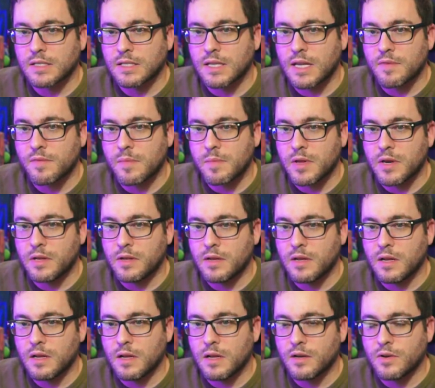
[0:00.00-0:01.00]
giving me
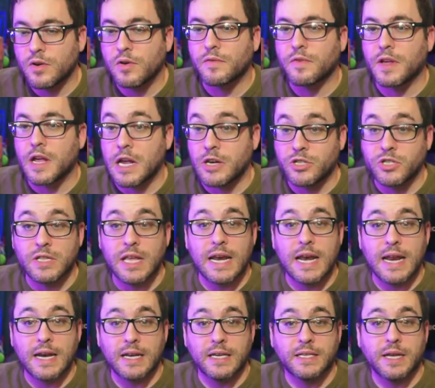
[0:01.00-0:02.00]
a uh, notification that
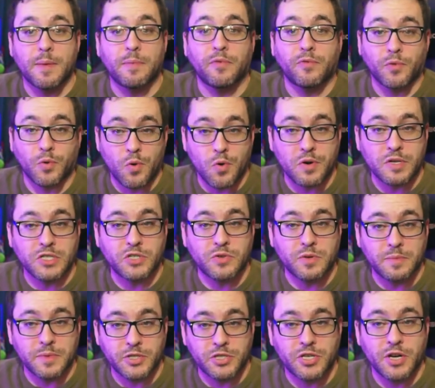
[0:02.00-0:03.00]
any type of recording,
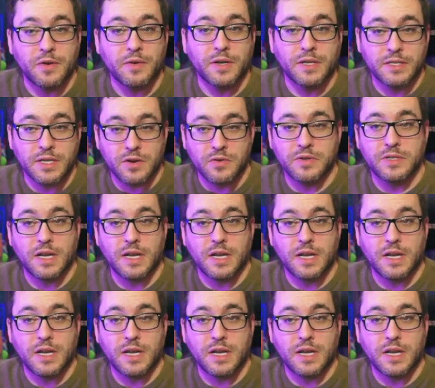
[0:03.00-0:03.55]
streaming, sharing, etc.